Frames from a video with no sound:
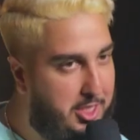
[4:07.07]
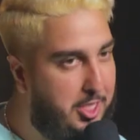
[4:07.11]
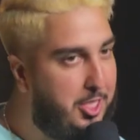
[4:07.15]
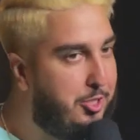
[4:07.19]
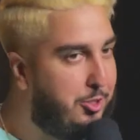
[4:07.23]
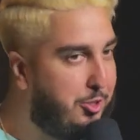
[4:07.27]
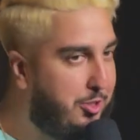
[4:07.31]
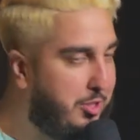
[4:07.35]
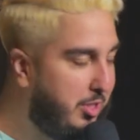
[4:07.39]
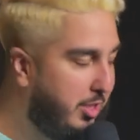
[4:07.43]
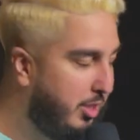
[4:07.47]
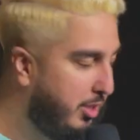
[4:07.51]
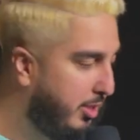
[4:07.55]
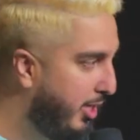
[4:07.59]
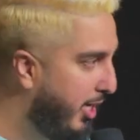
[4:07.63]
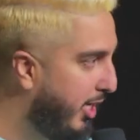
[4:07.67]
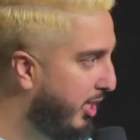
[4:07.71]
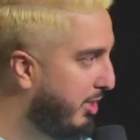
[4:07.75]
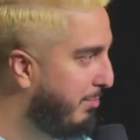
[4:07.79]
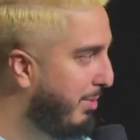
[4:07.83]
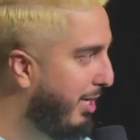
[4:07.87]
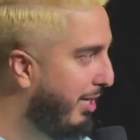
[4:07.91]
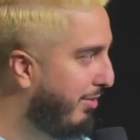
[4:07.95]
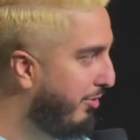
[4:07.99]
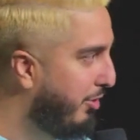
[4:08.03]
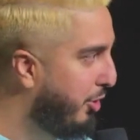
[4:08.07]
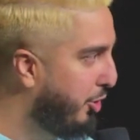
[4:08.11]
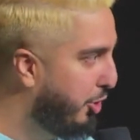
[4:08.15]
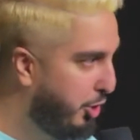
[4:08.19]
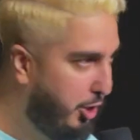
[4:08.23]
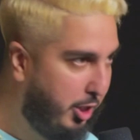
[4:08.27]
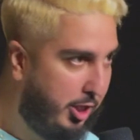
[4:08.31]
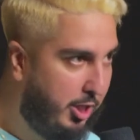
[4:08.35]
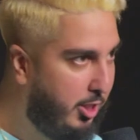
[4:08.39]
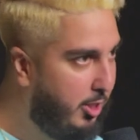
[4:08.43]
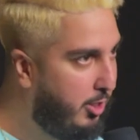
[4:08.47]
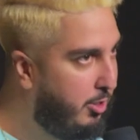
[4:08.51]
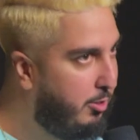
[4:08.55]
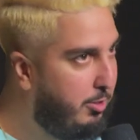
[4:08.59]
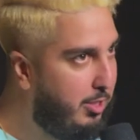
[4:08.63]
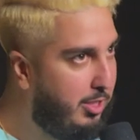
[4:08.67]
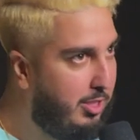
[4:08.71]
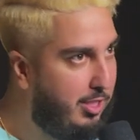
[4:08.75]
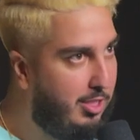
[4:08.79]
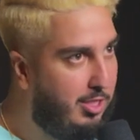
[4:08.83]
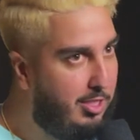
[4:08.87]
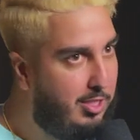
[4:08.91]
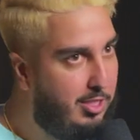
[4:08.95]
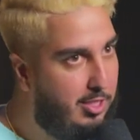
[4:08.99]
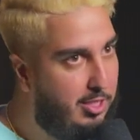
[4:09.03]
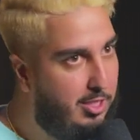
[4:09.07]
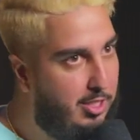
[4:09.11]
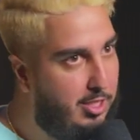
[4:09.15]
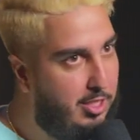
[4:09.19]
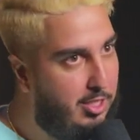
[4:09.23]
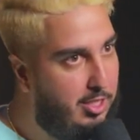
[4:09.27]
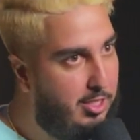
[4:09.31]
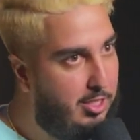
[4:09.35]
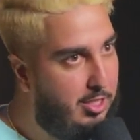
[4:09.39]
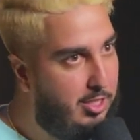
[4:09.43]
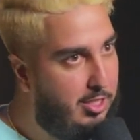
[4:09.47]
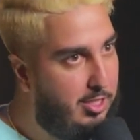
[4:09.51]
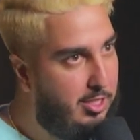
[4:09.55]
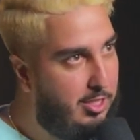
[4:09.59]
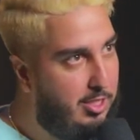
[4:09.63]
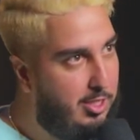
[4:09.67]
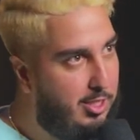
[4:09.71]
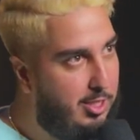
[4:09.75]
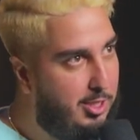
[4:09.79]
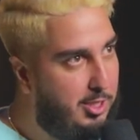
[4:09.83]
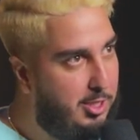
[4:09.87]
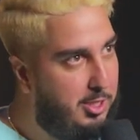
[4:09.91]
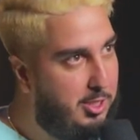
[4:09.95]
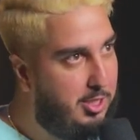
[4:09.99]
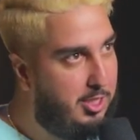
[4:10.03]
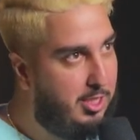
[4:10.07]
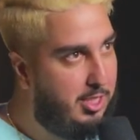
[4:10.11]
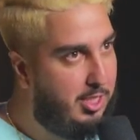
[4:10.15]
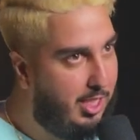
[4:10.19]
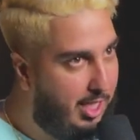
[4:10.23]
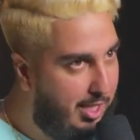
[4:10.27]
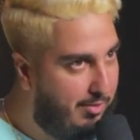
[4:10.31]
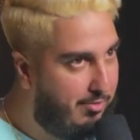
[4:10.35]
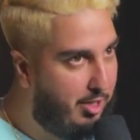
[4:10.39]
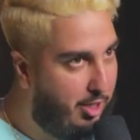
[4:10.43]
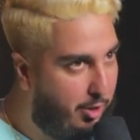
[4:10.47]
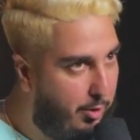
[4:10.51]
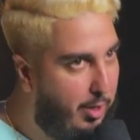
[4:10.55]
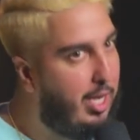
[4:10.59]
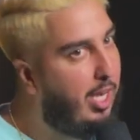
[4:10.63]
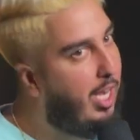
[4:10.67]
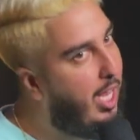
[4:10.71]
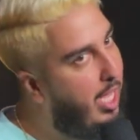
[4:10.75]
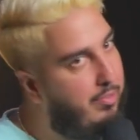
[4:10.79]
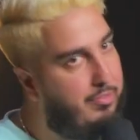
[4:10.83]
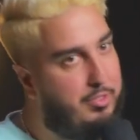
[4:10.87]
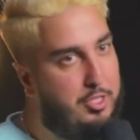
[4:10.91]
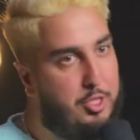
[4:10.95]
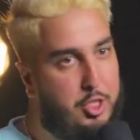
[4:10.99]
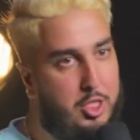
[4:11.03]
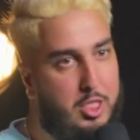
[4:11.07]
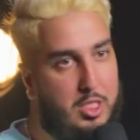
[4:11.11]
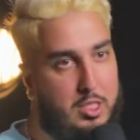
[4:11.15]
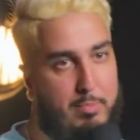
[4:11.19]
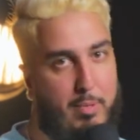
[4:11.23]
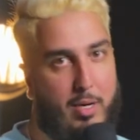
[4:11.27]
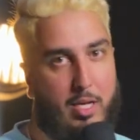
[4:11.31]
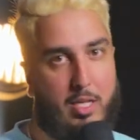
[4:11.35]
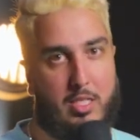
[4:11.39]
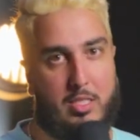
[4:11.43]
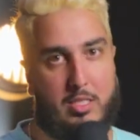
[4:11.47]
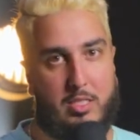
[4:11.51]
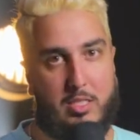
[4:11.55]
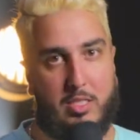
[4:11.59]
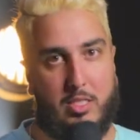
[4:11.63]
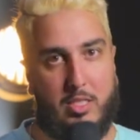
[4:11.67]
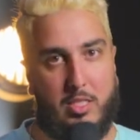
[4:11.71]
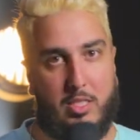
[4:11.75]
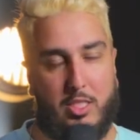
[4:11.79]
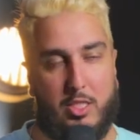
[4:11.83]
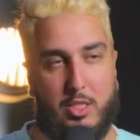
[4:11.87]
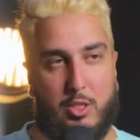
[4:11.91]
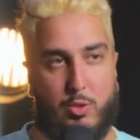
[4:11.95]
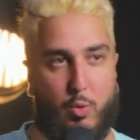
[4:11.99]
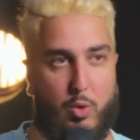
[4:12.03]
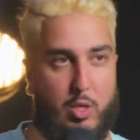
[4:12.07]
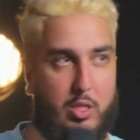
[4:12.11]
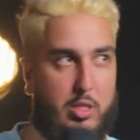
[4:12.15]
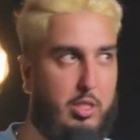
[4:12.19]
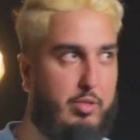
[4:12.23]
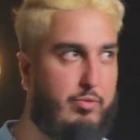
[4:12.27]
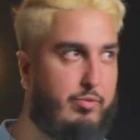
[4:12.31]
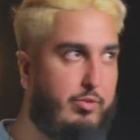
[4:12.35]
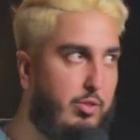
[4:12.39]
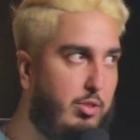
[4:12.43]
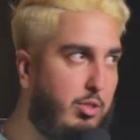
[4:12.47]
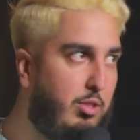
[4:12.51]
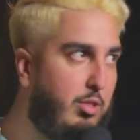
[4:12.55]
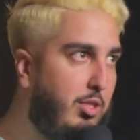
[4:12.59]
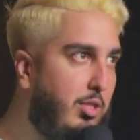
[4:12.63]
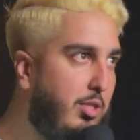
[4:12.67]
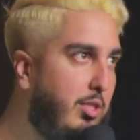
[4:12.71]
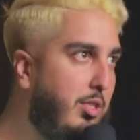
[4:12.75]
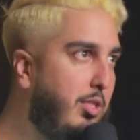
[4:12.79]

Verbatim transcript: you're interested, talk to me after the show. We have a great life insurance policy. It is wonderful